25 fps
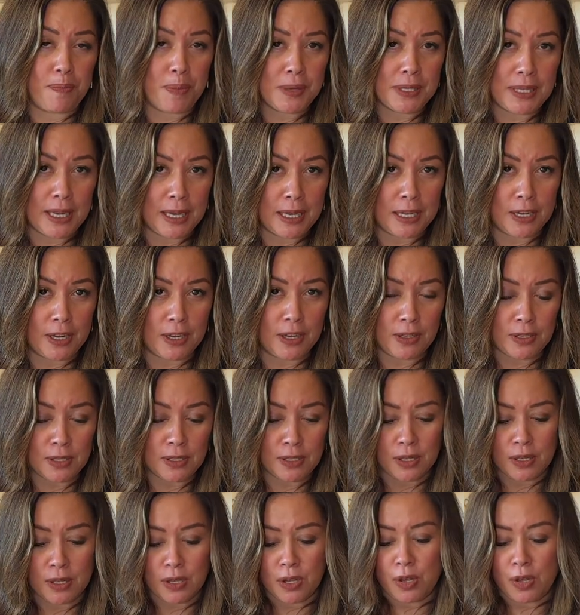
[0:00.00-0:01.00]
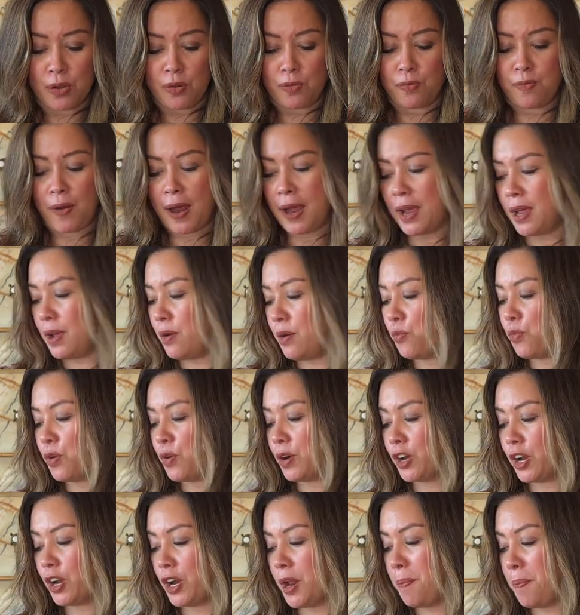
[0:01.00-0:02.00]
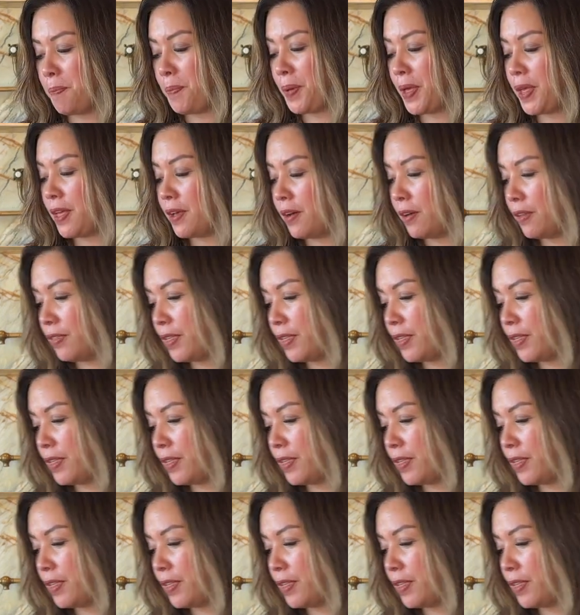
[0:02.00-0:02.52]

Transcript: potatoes, right? We're gonna peel